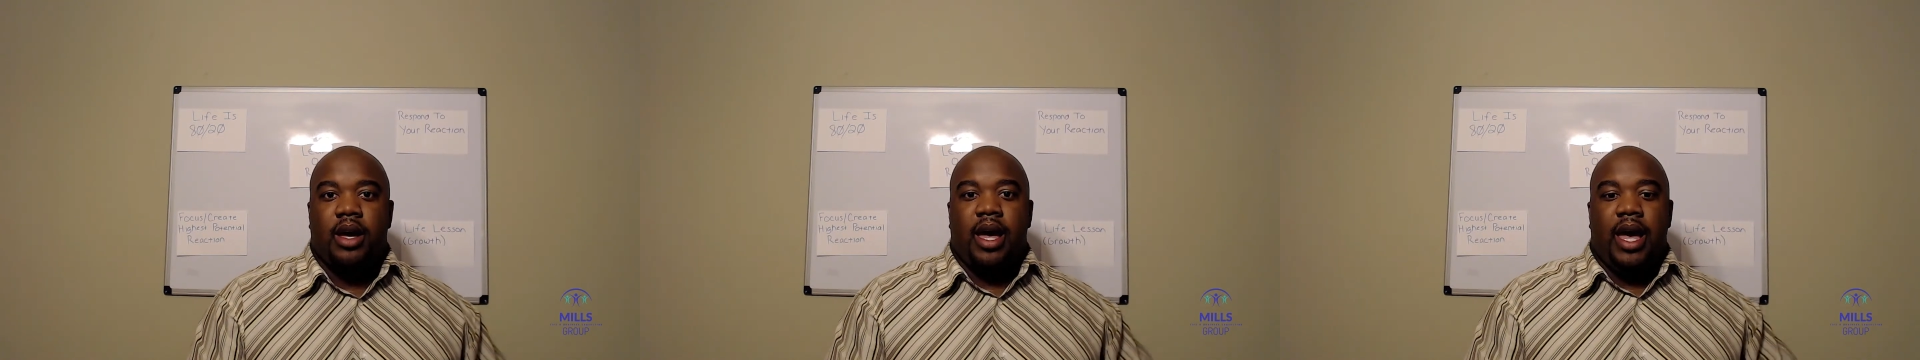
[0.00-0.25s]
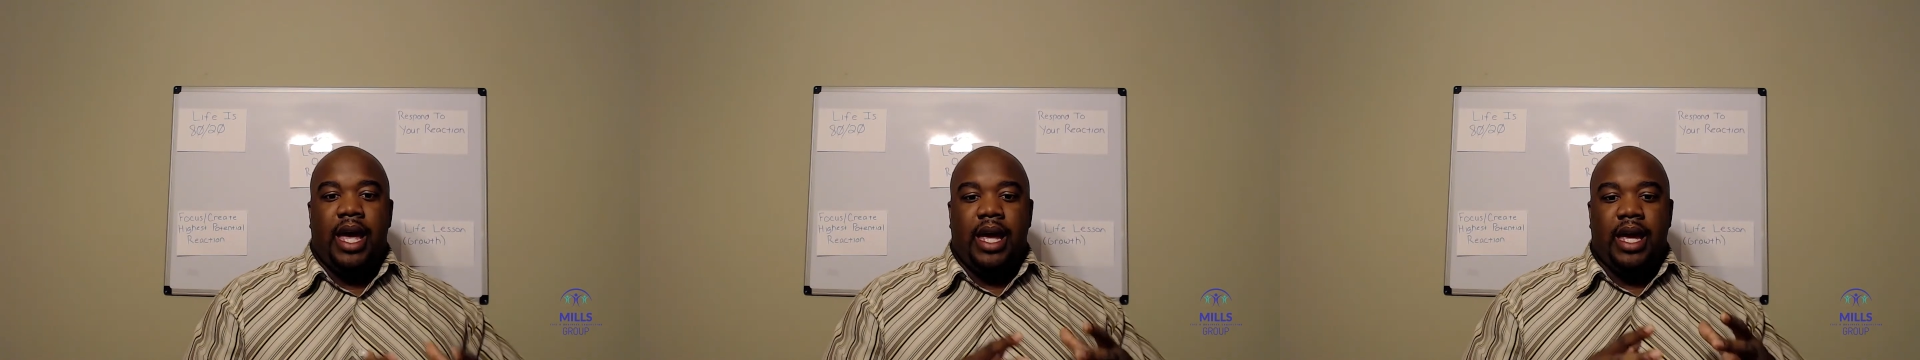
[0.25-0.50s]

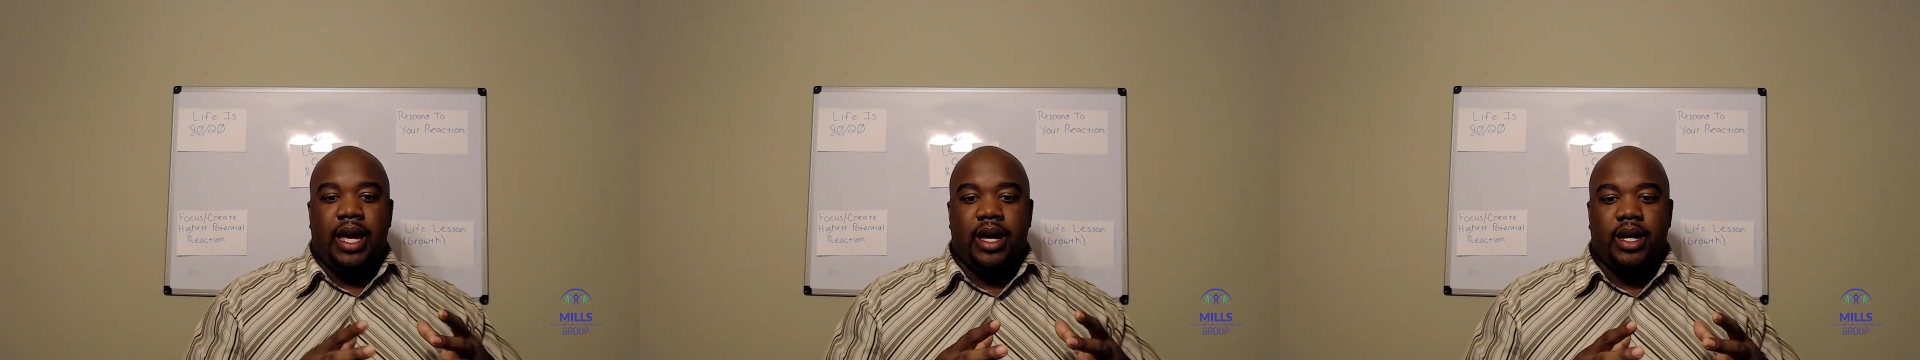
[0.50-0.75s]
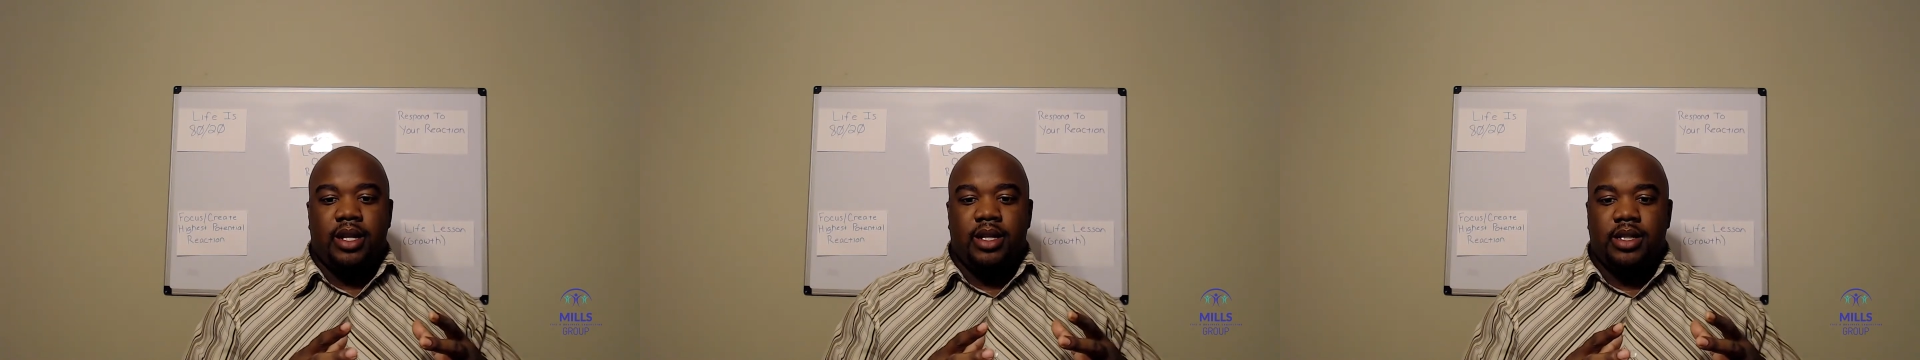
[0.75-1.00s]

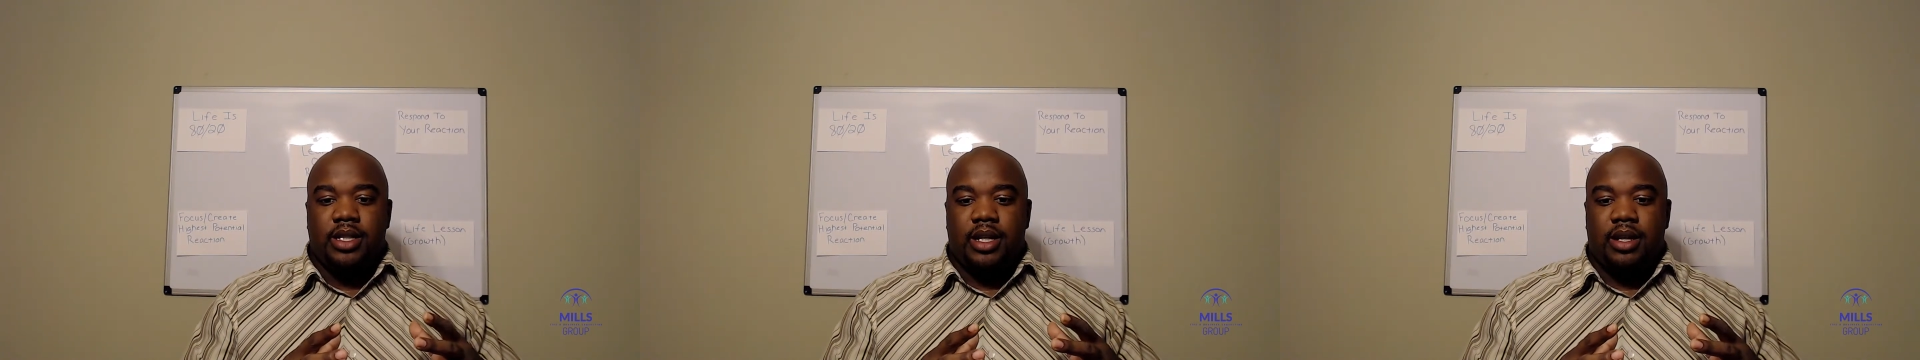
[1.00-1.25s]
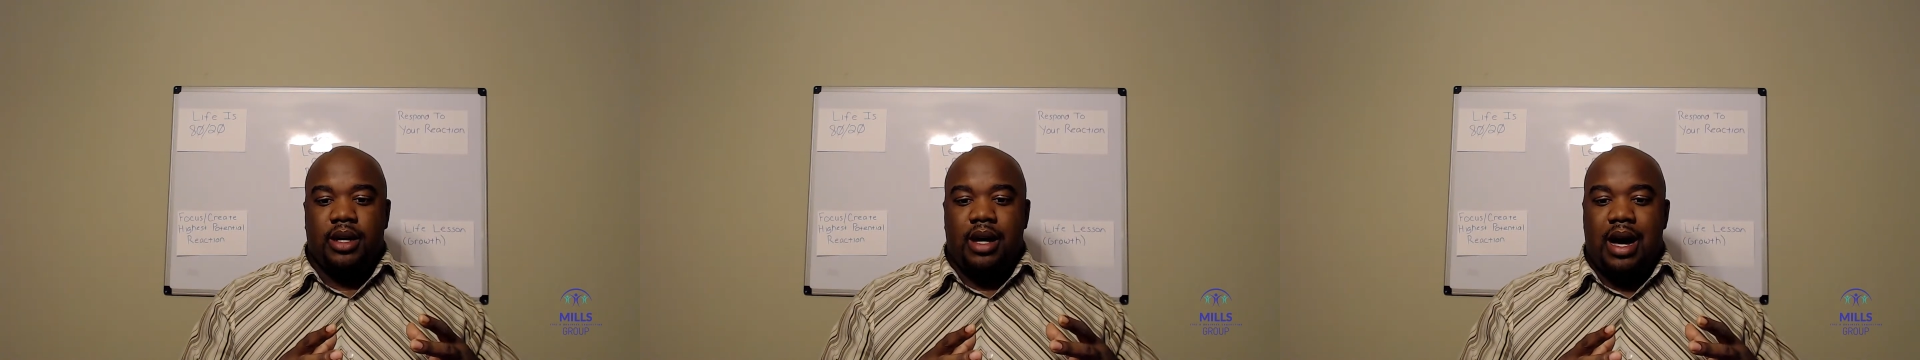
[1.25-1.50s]
And
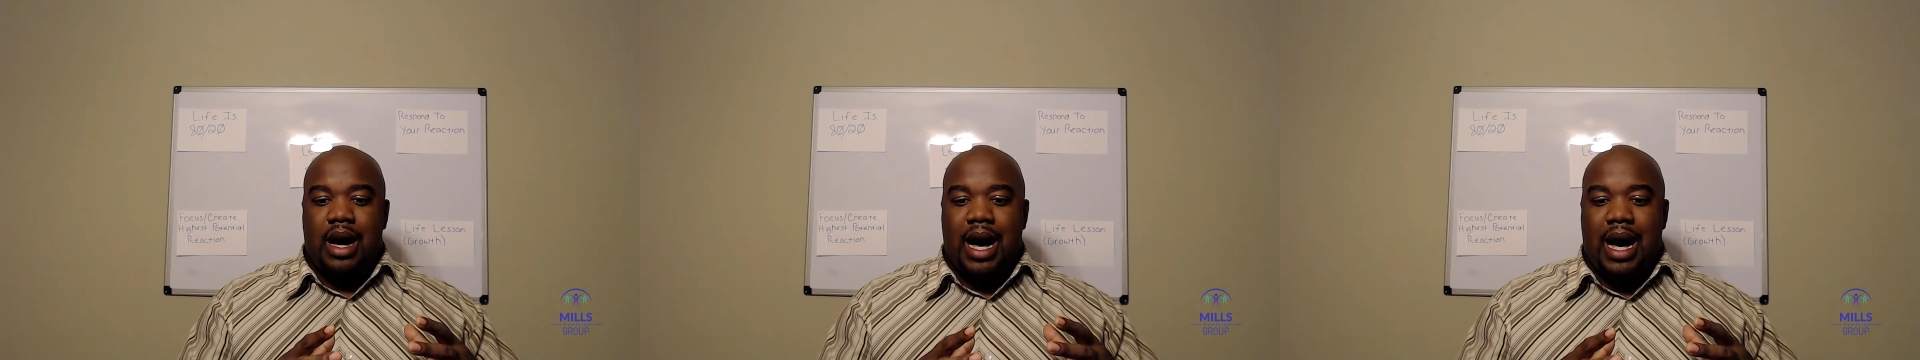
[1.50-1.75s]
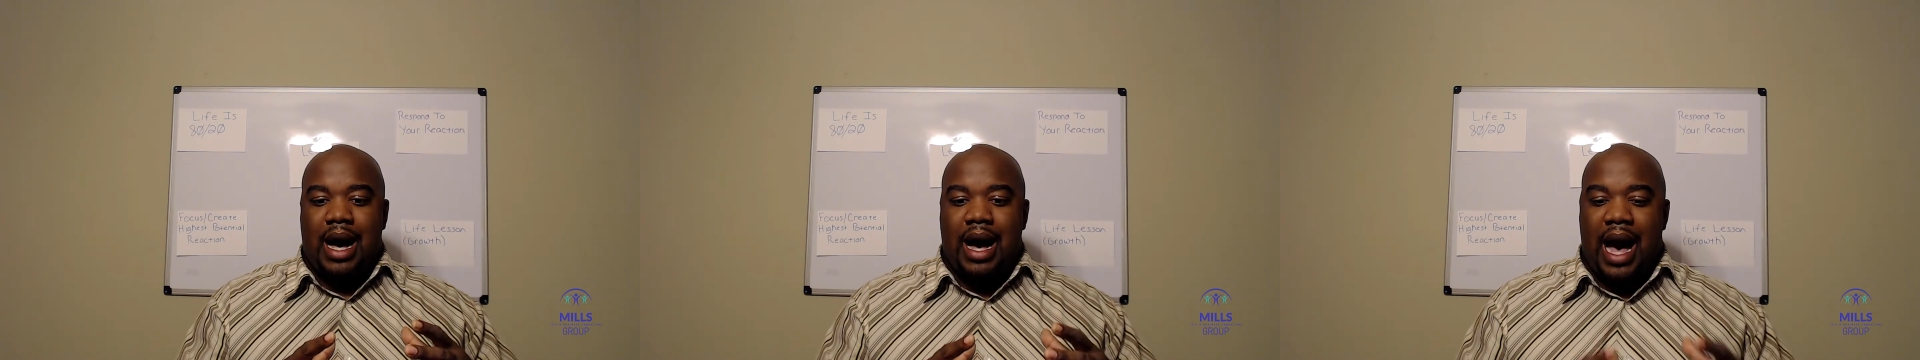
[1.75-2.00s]

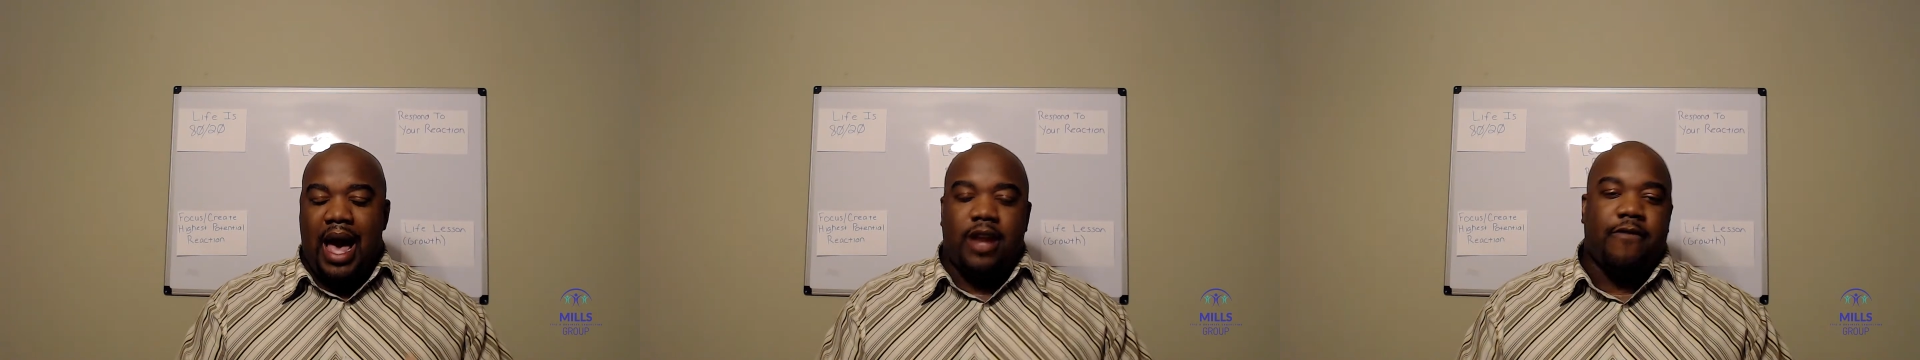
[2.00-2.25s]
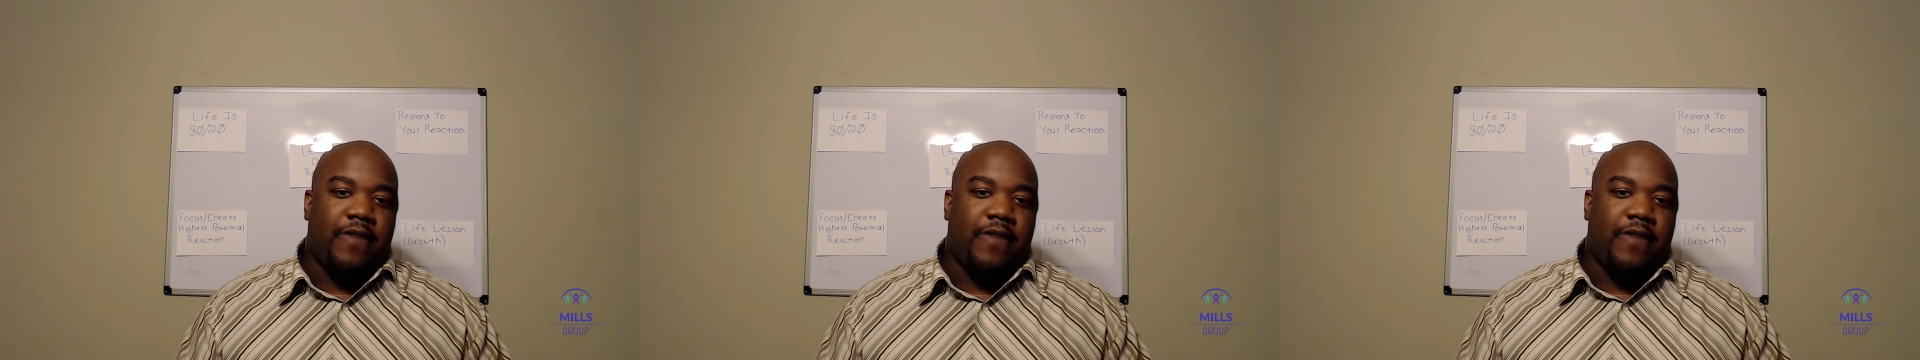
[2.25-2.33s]
I had